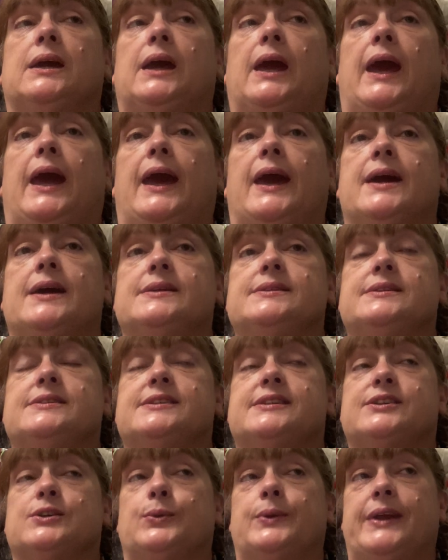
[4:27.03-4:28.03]
And
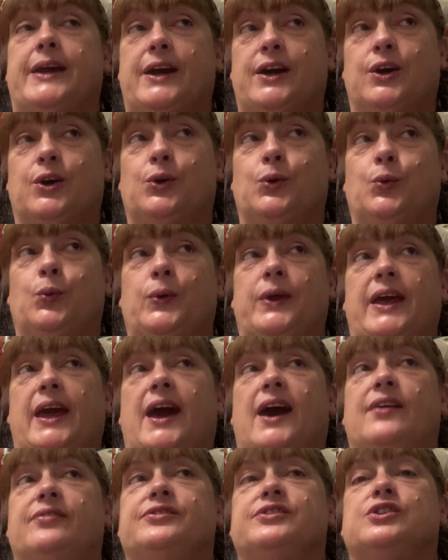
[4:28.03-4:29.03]
so now we
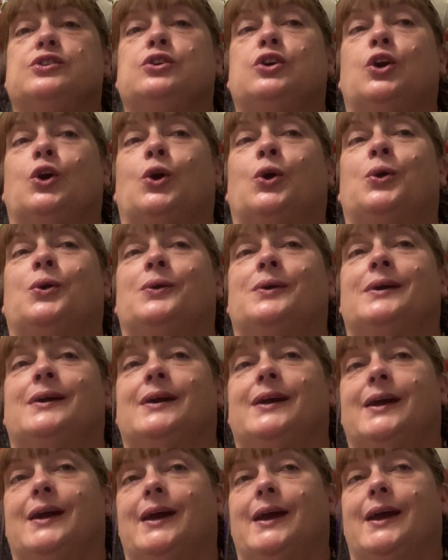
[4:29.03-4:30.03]
have to go,
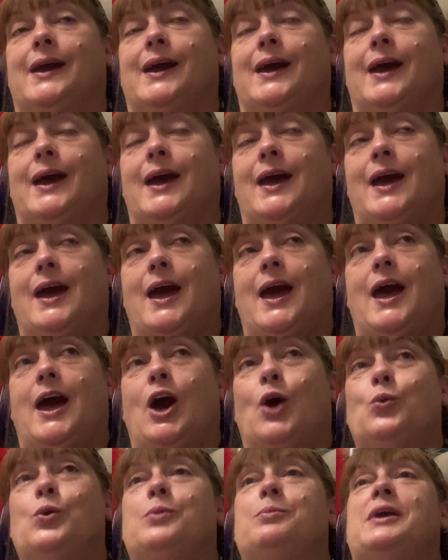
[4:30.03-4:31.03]

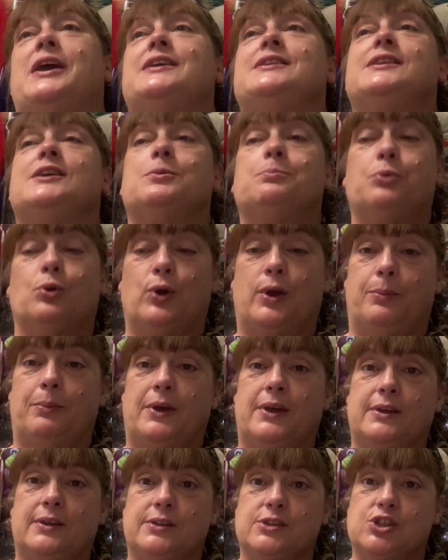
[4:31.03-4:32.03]
we make the
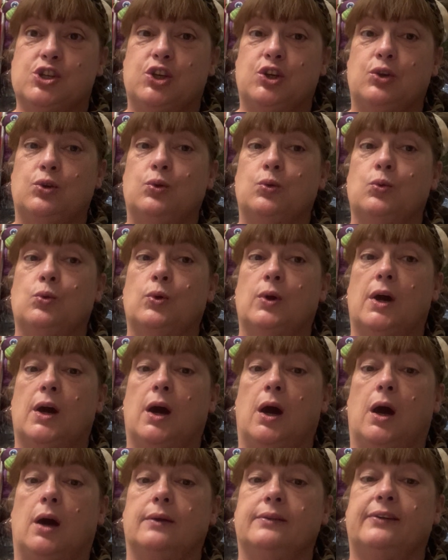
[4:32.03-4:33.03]
appointment to
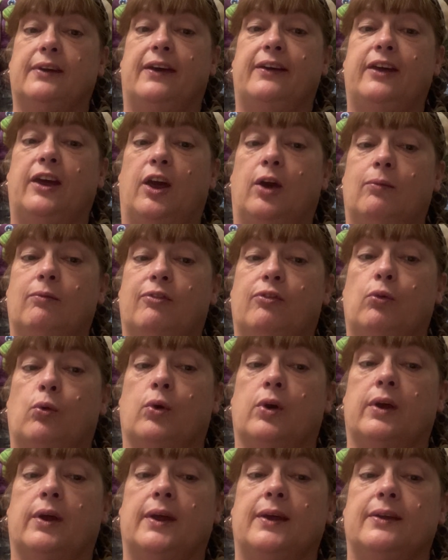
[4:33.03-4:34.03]
take him
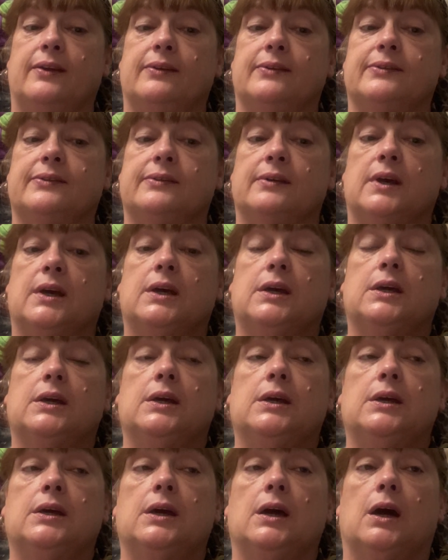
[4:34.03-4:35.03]
for his,
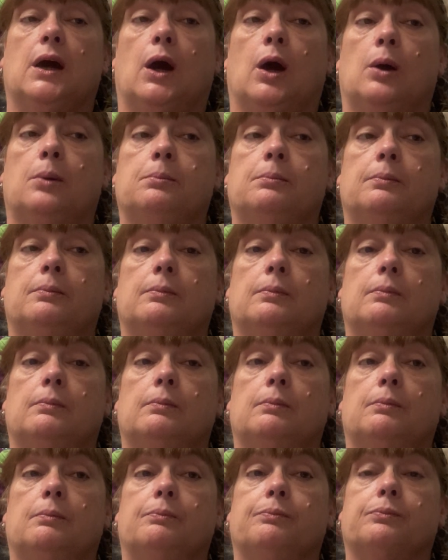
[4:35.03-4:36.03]

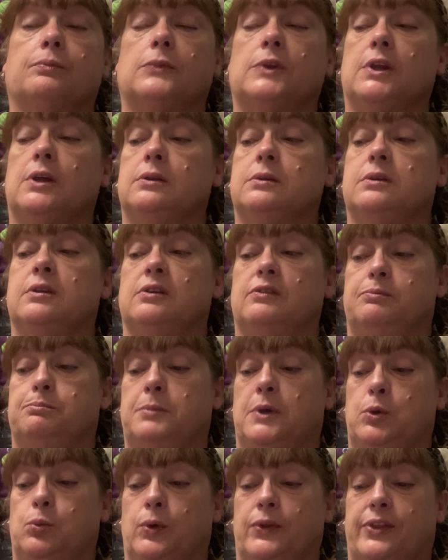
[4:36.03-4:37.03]
to
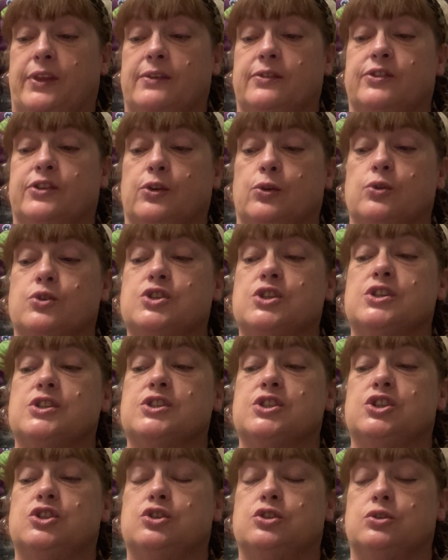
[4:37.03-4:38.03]
meet with the surgeon
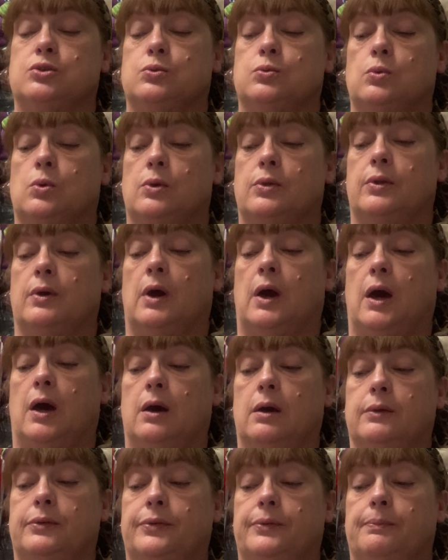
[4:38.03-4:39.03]
to do
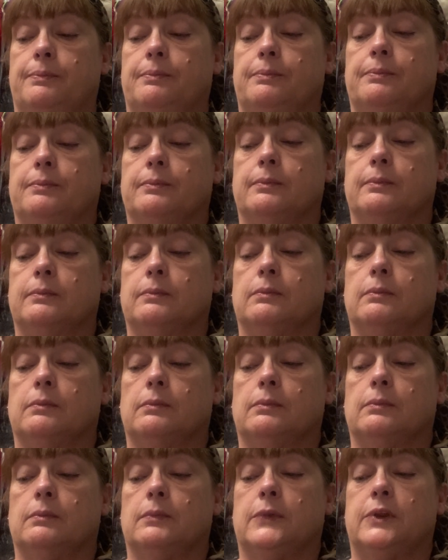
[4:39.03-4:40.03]

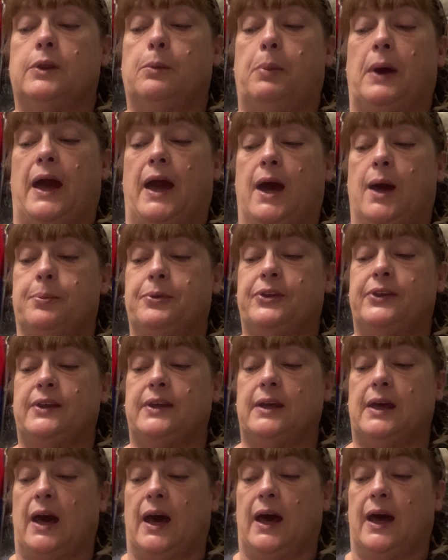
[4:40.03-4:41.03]
the
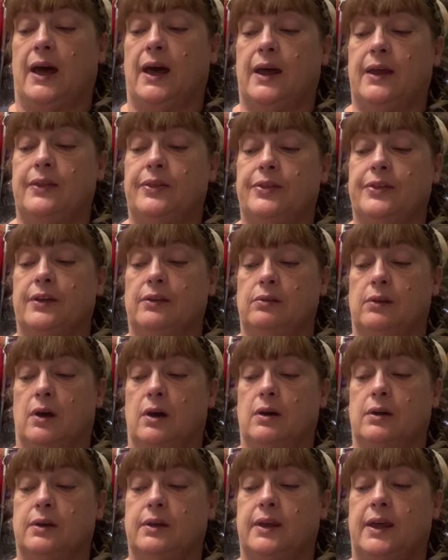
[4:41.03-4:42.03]
biopsy on the
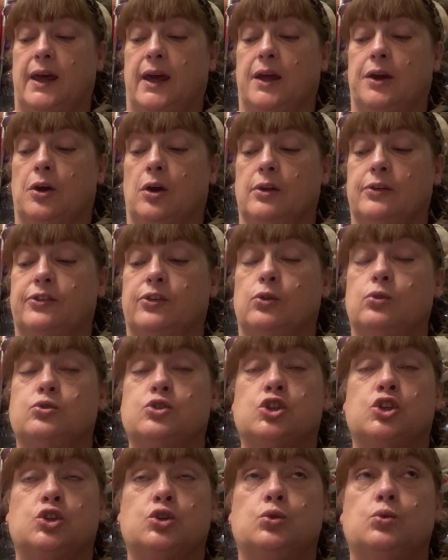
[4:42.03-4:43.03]
lung, and also
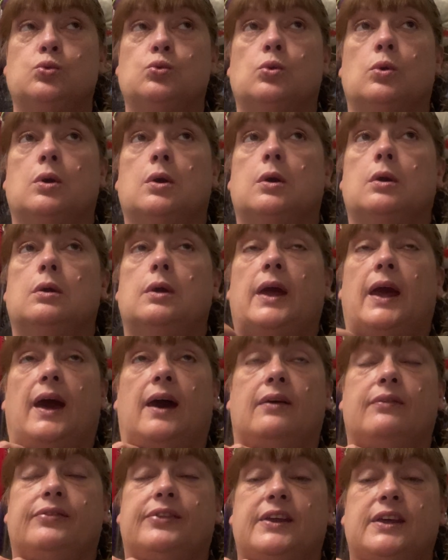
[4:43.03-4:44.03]
to
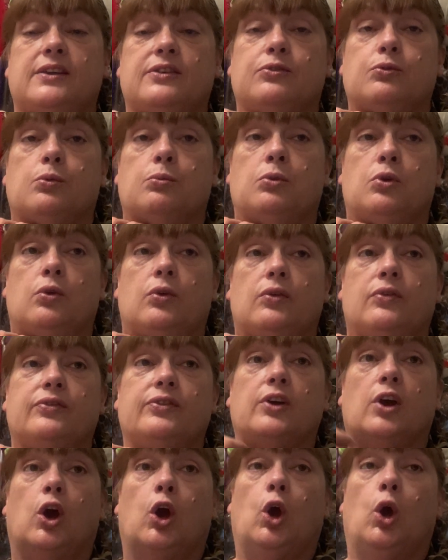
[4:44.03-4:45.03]
have these
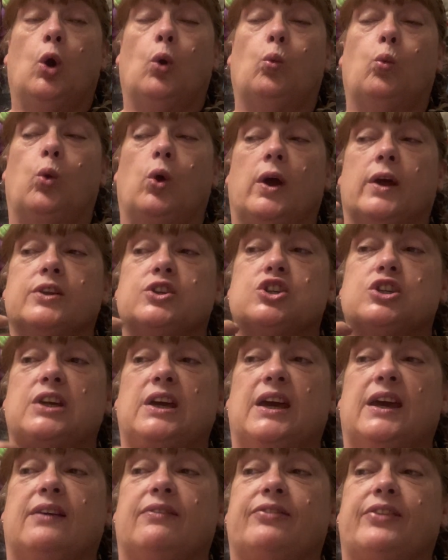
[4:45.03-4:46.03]
removed, which
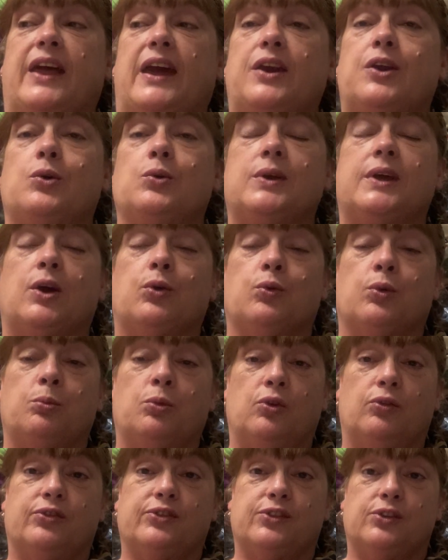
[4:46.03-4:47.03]
if they don't get
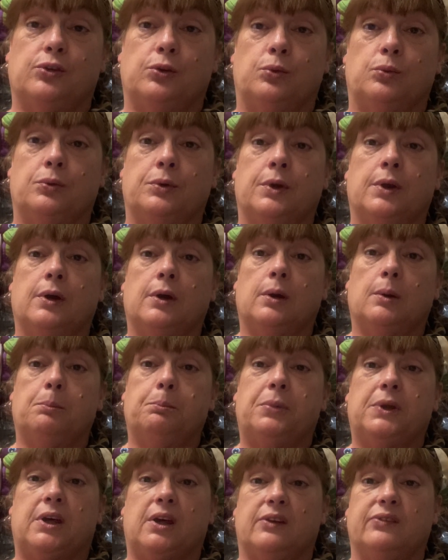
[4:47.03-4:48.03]
removed soon,
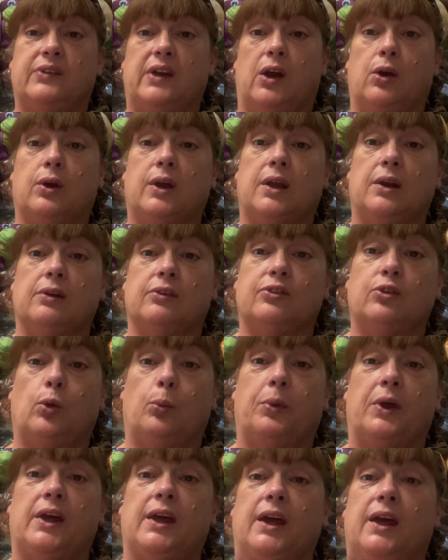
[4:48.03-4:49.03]
because they are getting so
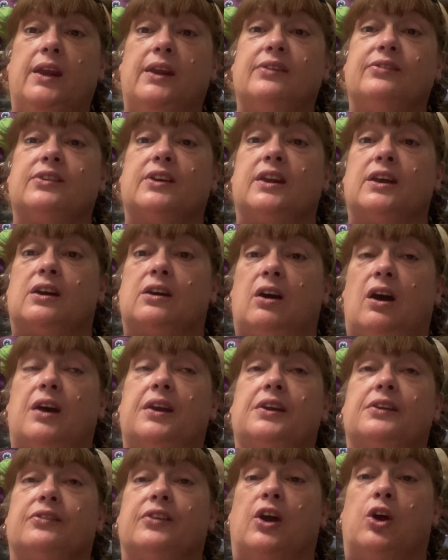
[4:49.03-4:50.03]
big, it is going to cut
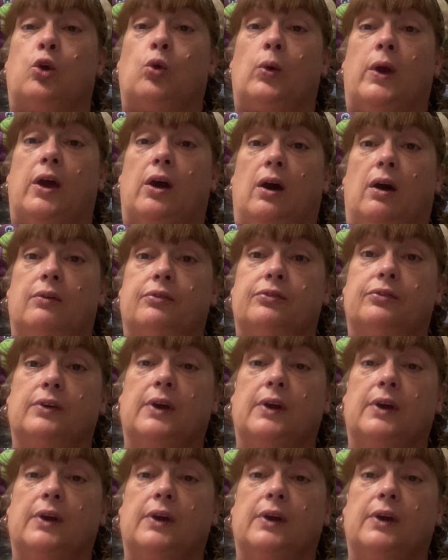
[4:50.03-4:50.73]
his airway off.